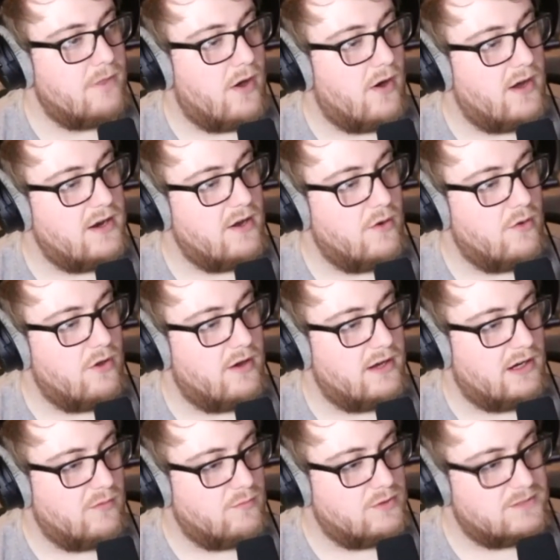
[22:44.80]
I know that I
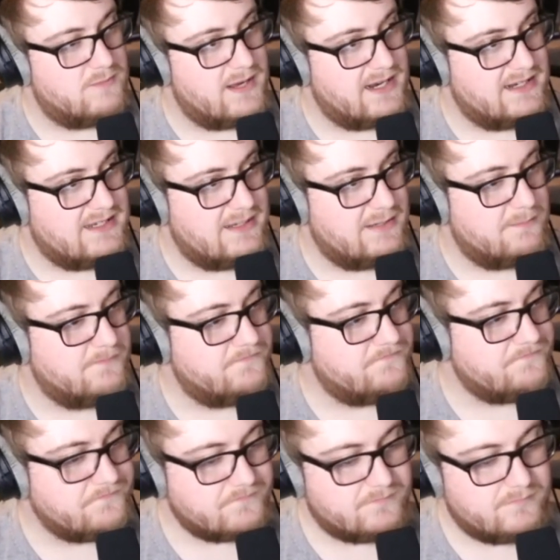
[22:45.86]
can respect him
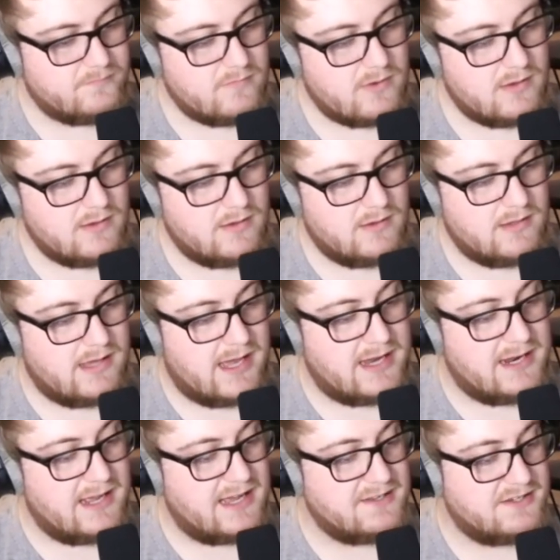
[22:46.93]

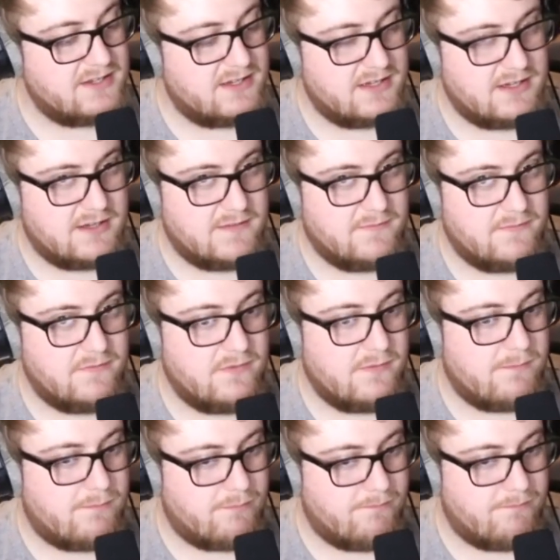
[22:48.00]
and as a
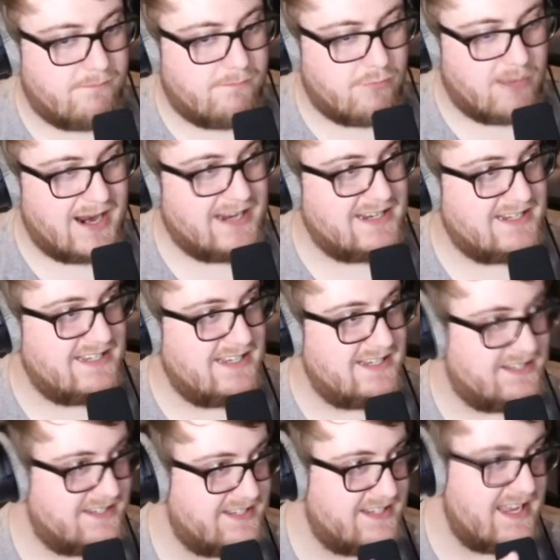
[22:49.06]
bracketed
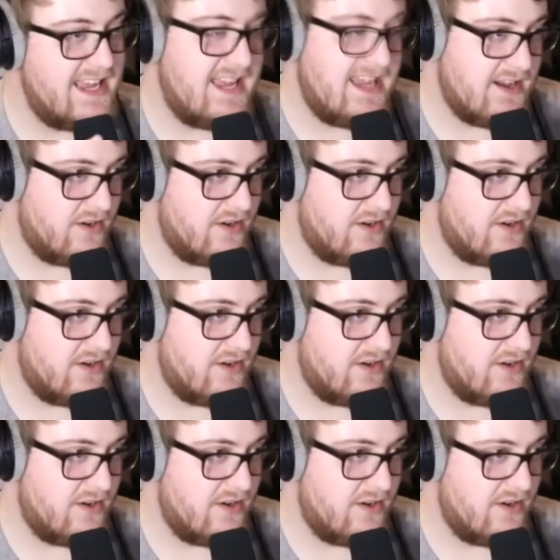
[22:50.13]
C